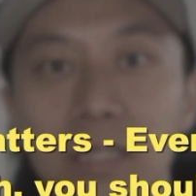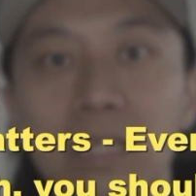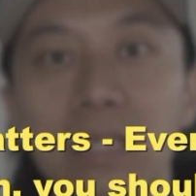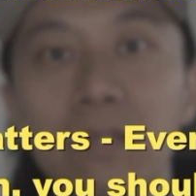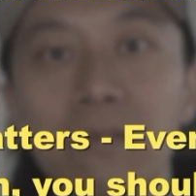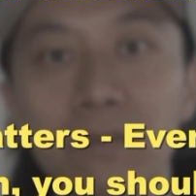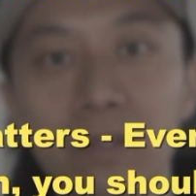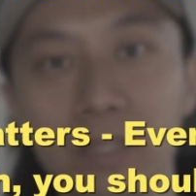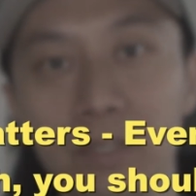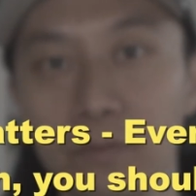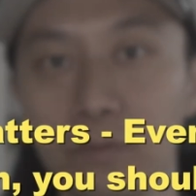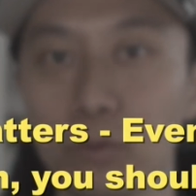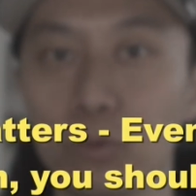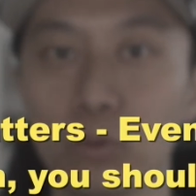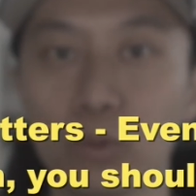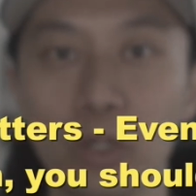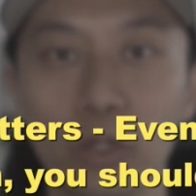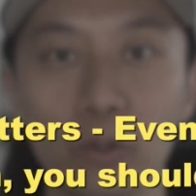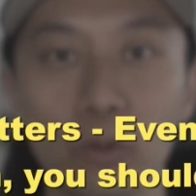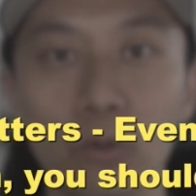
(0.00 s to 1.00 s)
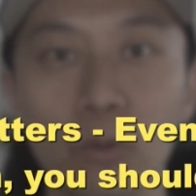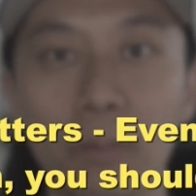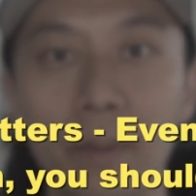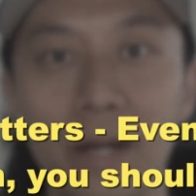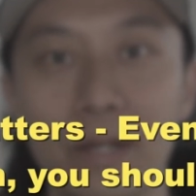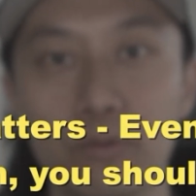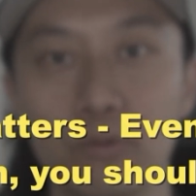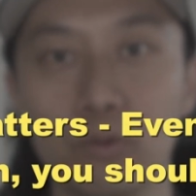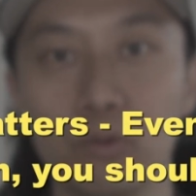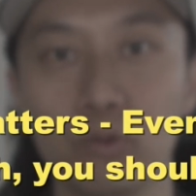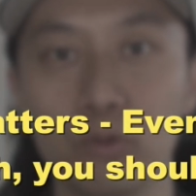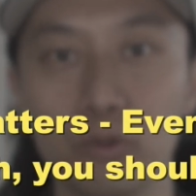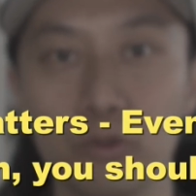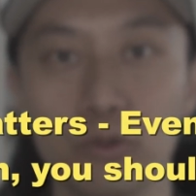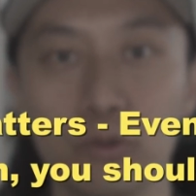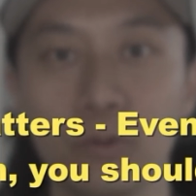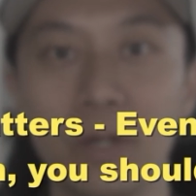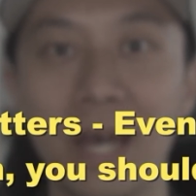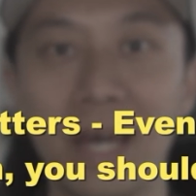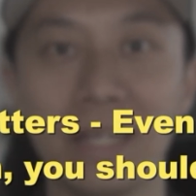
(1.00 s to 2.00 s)
Even if you do not know much, you
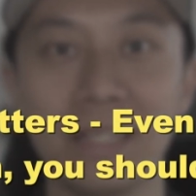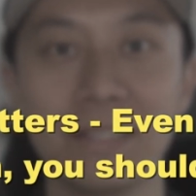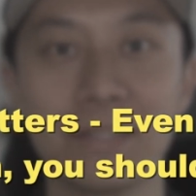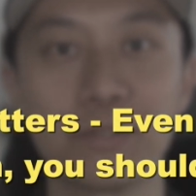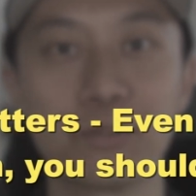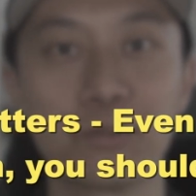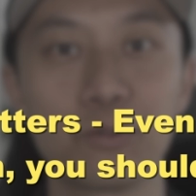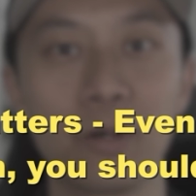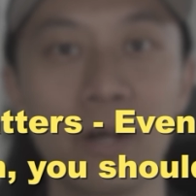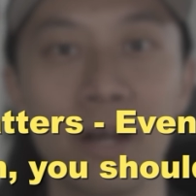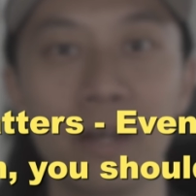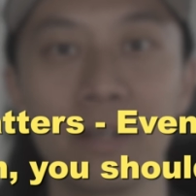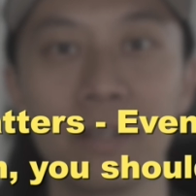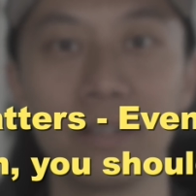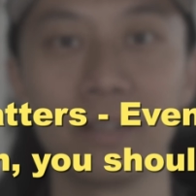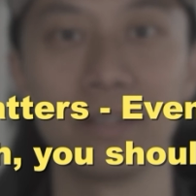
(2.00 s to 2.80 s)
should at least try.